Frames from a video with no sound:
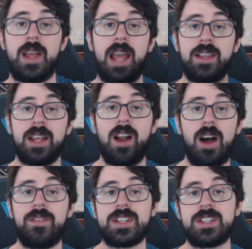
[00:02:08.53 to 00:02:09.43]
And like
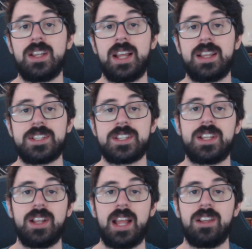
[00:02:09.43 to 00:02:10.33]
obviously like this
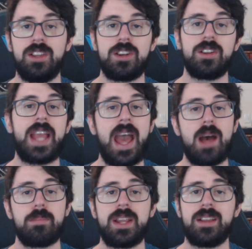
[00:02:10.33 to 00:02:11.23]
isn't like literally
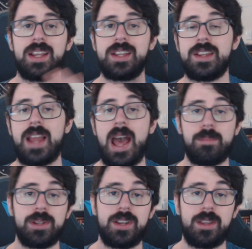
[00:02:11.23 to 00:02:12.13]
happening, like it didn't
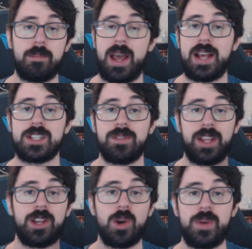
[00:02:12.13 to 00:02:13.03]
happen in the past of
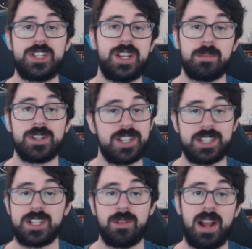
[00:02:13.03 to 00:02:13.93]
like Koichi and number 6
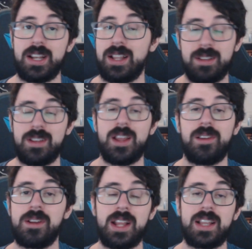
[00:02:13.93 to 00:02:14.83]
interacting. No,
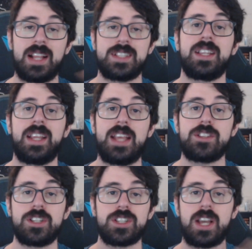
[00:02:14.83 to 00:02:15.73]
like that's not the case.
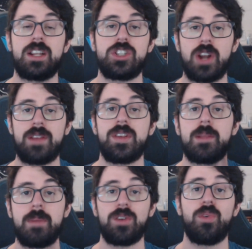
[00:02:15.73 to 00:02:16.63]
They're just kind of driving the
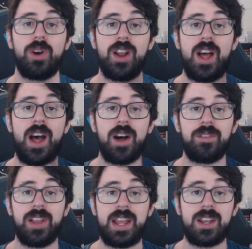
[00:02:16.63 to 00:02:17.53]
metaphor of
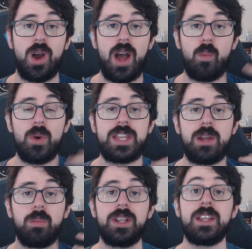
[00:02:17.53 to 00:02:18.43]
like what they
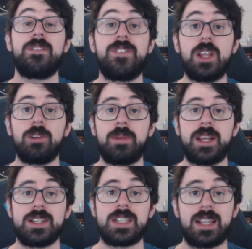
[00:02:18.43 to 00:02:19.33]
really feel,
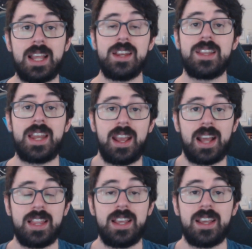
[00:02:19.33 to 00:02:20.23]
because at the end of the day, I
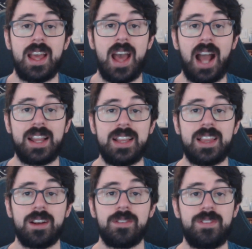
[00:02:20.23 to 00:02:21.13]
think
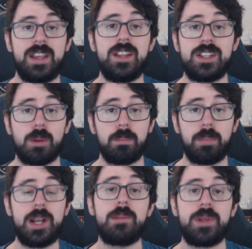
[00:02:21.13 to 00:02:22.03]
their feelings are
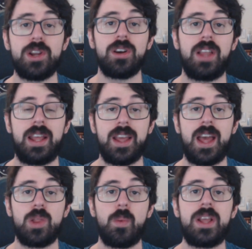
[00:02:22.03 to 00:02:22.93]
pretty pure. Like
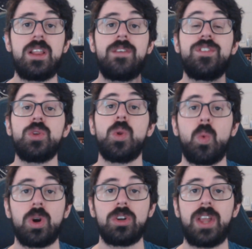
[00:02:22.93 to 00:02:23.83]
the way they view the
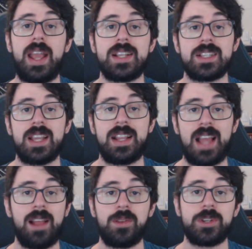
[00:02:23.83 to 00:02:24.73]
world is like
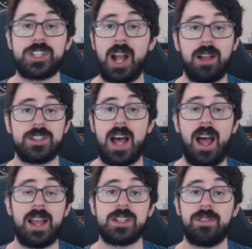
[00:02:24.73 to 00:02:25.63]
that through a child's
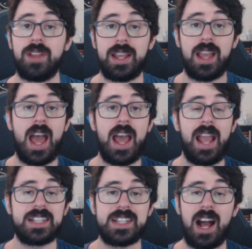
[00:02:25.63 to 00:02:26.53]
eyes, of like
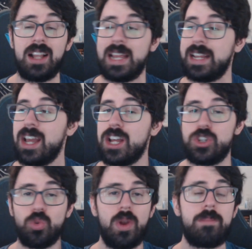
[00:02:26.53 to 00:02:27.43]
it's not like
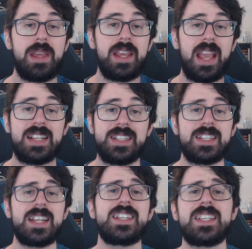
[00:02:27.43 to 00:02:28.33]
dripping in
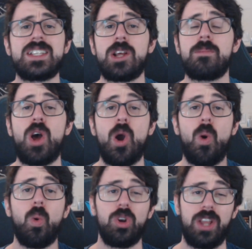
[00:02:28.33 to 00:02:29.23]
cynicism,
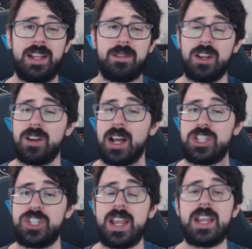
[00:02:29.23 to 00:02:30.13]
or like they're not
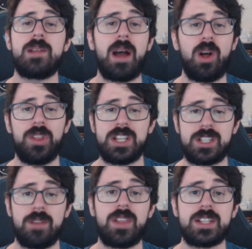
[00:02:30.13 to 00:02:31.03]
jaded by all this
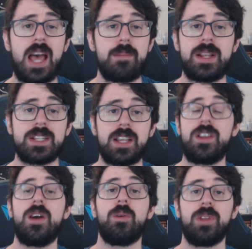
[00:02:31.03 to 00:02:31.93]
stuff that's happened. It's like,
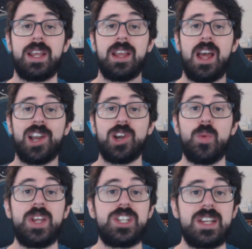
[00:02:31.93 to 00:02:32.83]
no, like
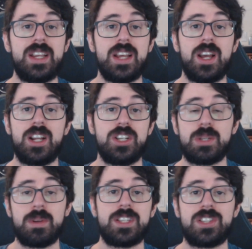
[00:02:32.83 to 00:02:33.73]
Koichi just
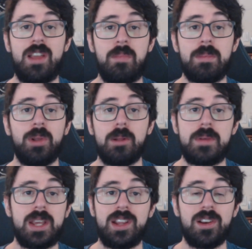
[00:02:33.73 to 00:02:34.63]
wants to save people and
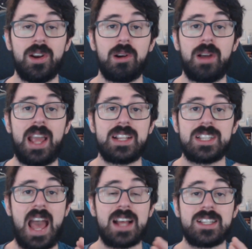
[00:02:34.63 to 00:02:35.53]
be a hero. It's
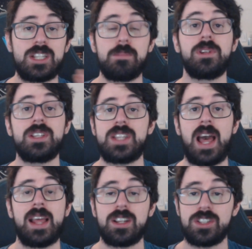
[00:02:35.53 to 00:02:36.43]
as simple as
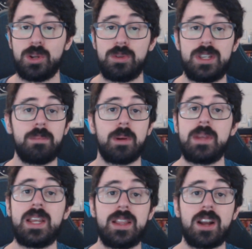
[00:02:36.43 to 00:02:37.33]
that. There's no deeper
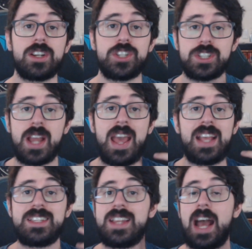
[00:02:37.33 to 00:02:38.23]
meaning there. It's just
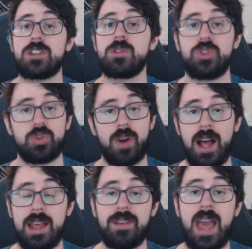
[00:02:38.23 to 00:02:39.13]
his natural
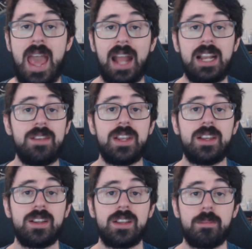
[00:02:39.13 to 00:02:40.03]
drive. And even
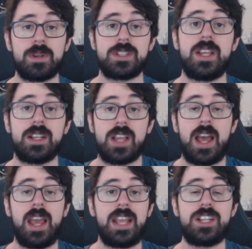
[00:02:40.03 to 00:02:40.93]
number 6,
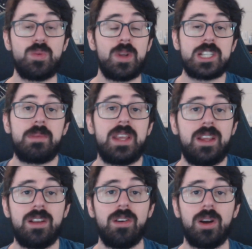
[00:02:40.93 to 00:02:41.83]
he just wants to be a
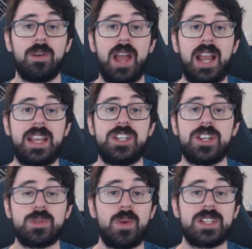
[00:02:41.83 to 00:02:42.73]
hero, and he
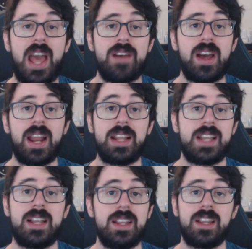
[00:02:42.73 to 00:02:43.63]
just wants to have an
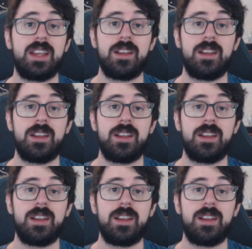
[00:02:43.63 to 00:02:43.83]
identity.